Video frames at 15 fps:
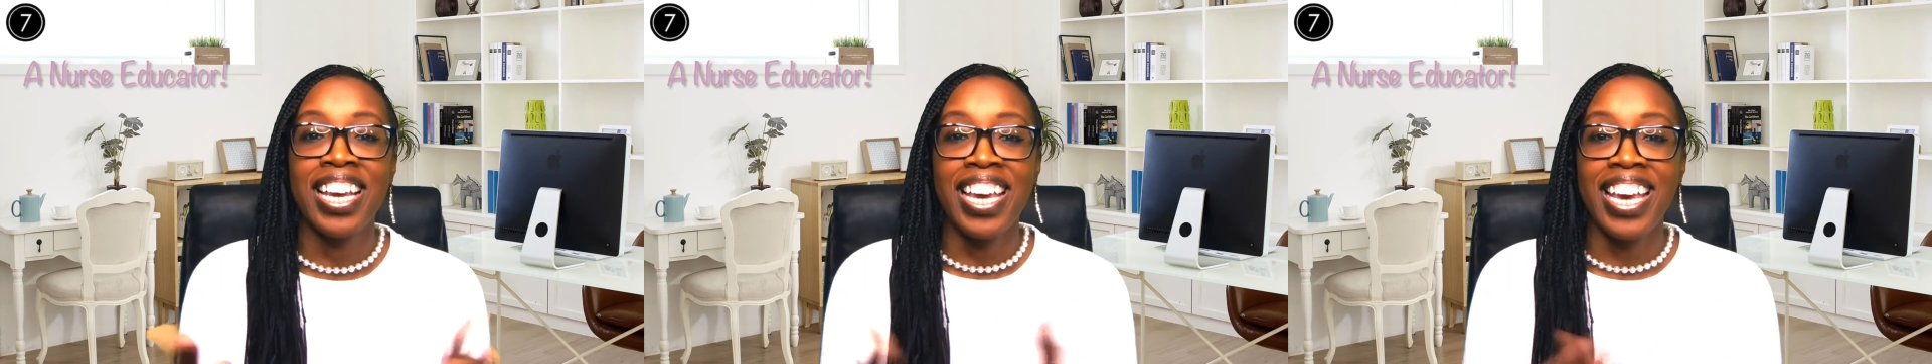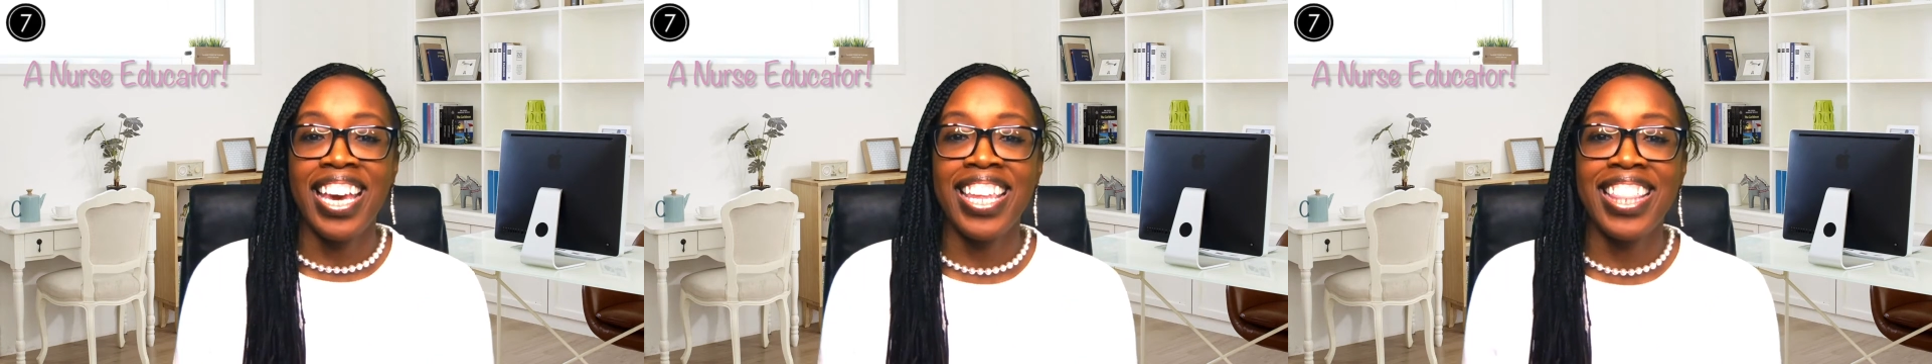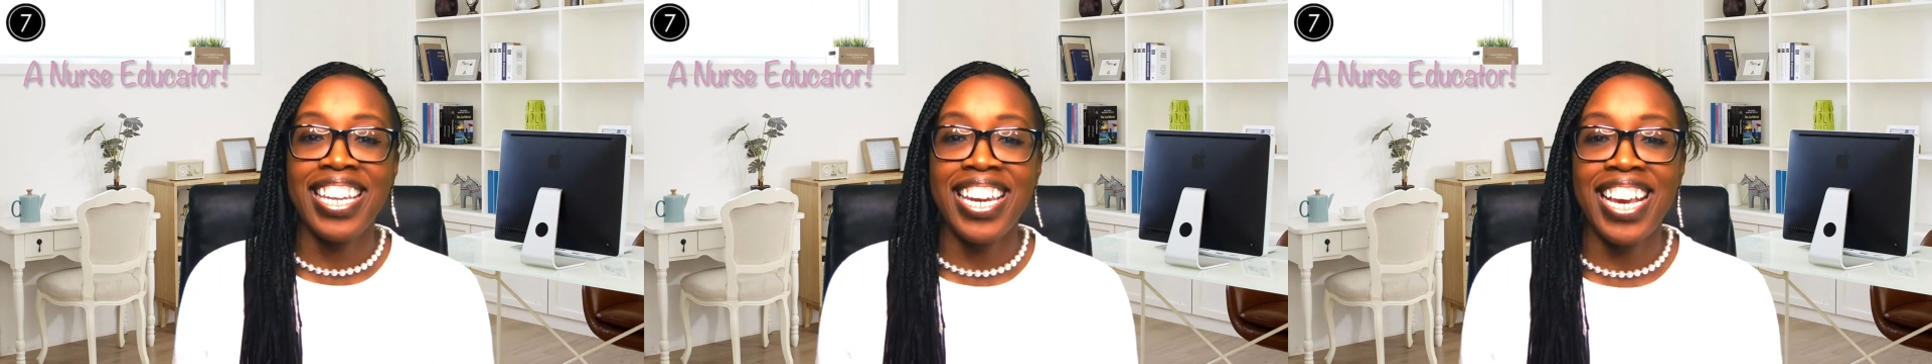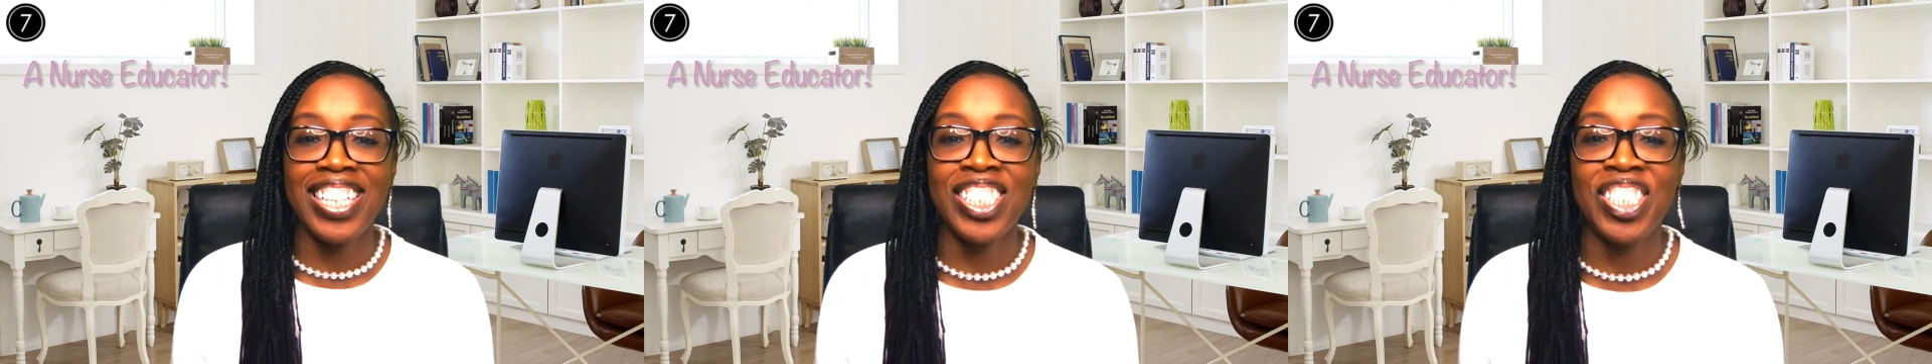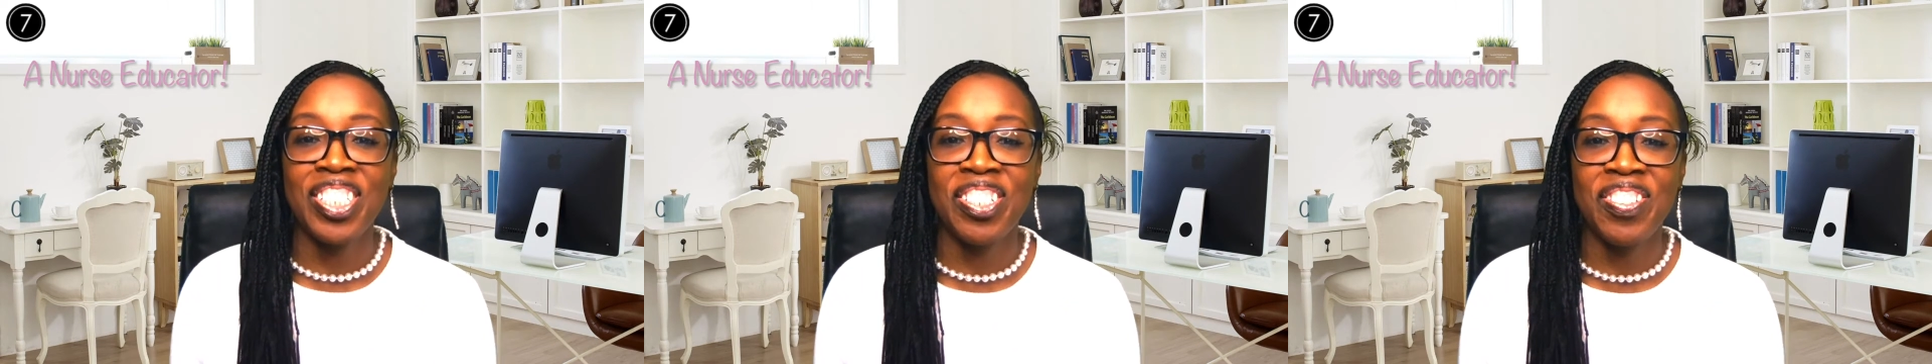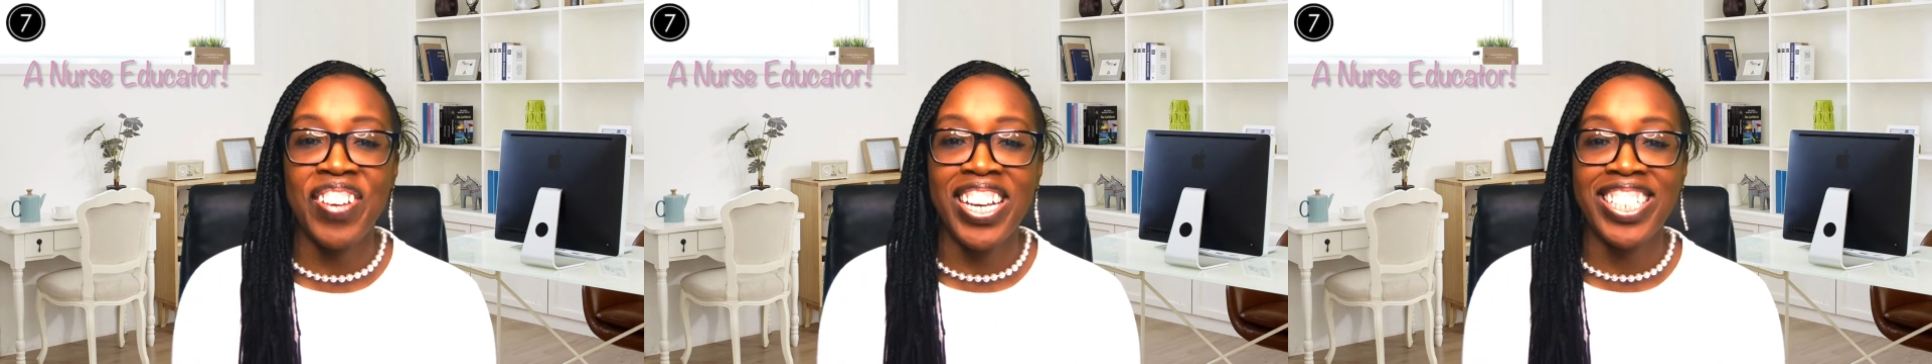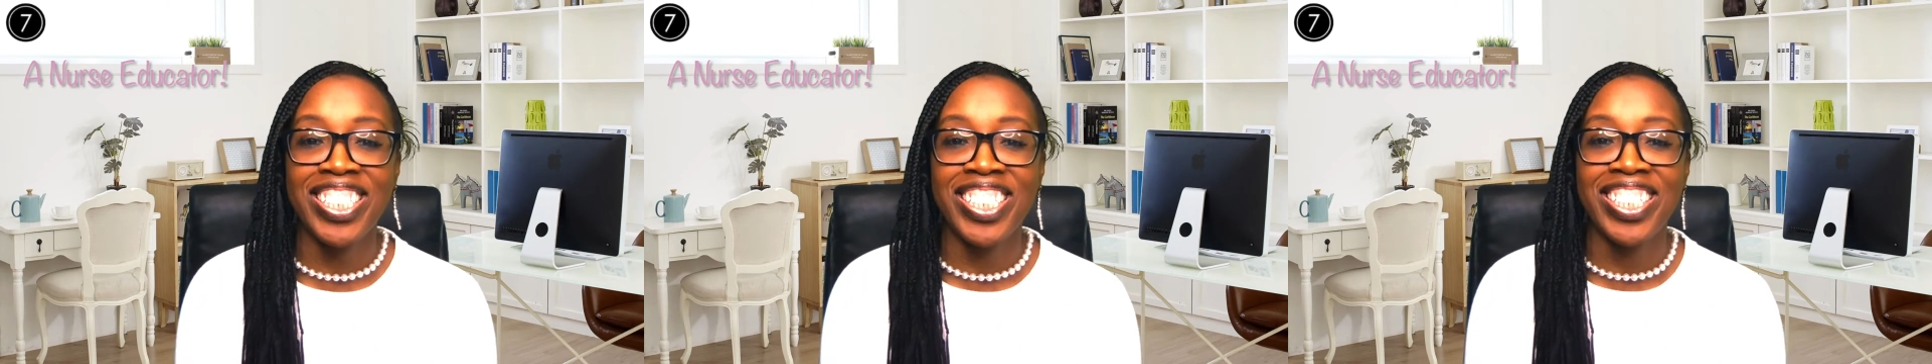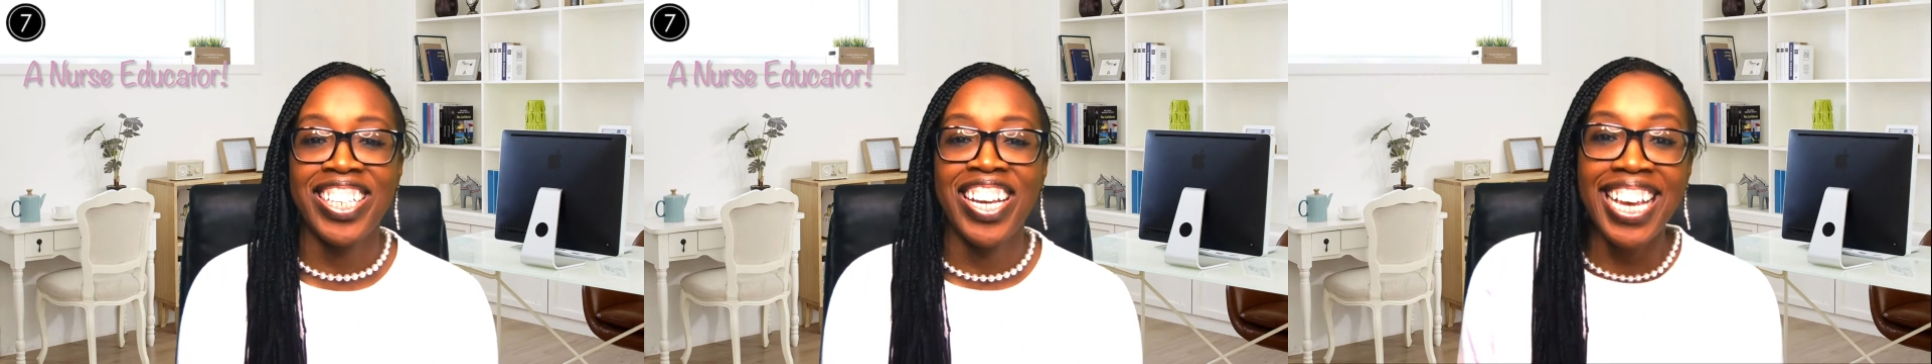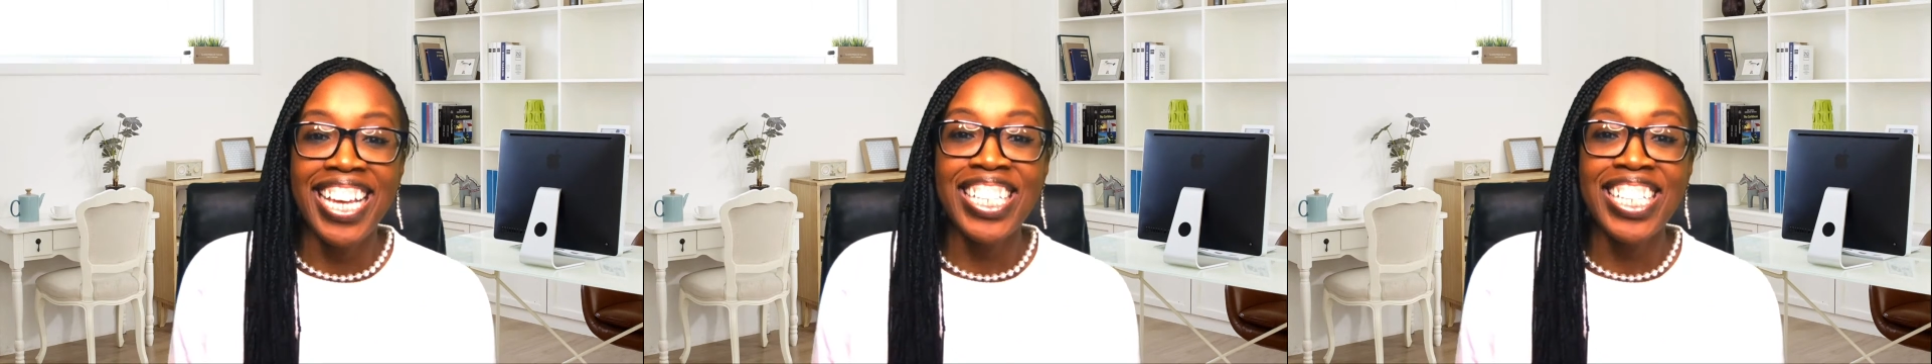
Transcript: in the next generation.